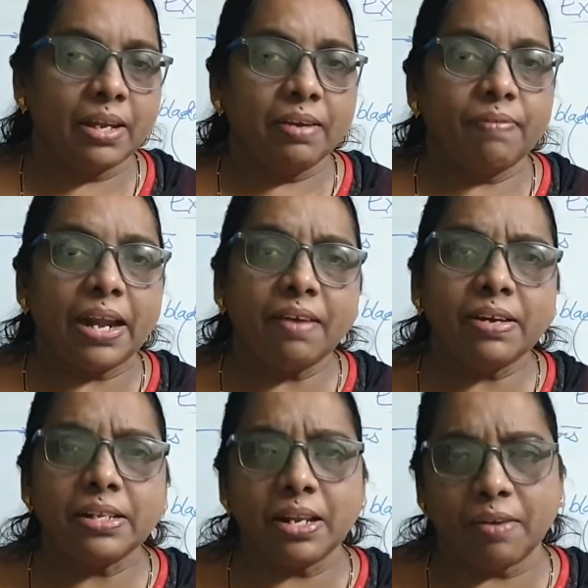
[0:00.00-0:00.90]

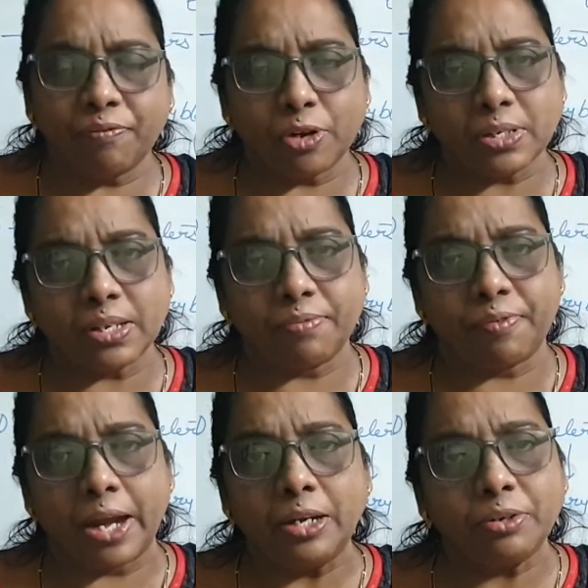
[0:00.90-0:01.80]
Whenever the nephrons are
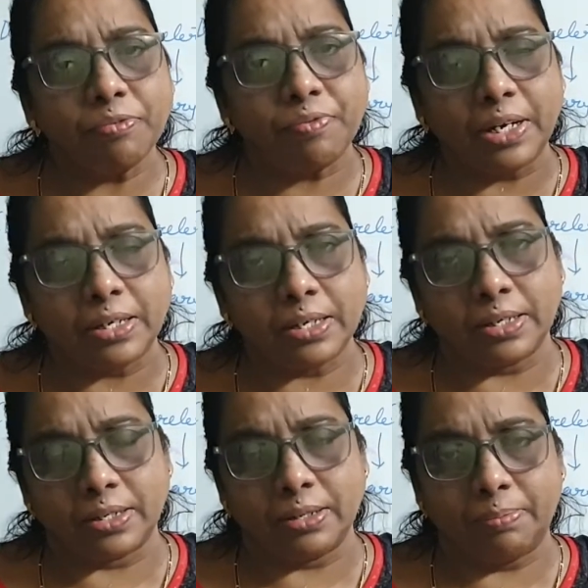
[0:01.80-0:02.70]
failed to
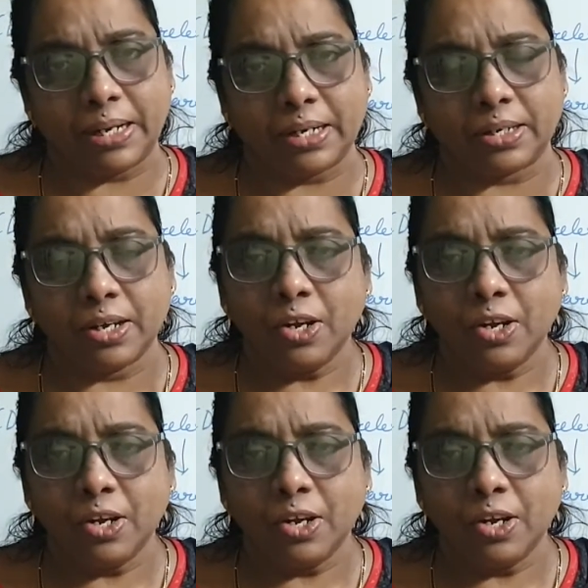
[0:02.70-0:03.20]
filter the blood,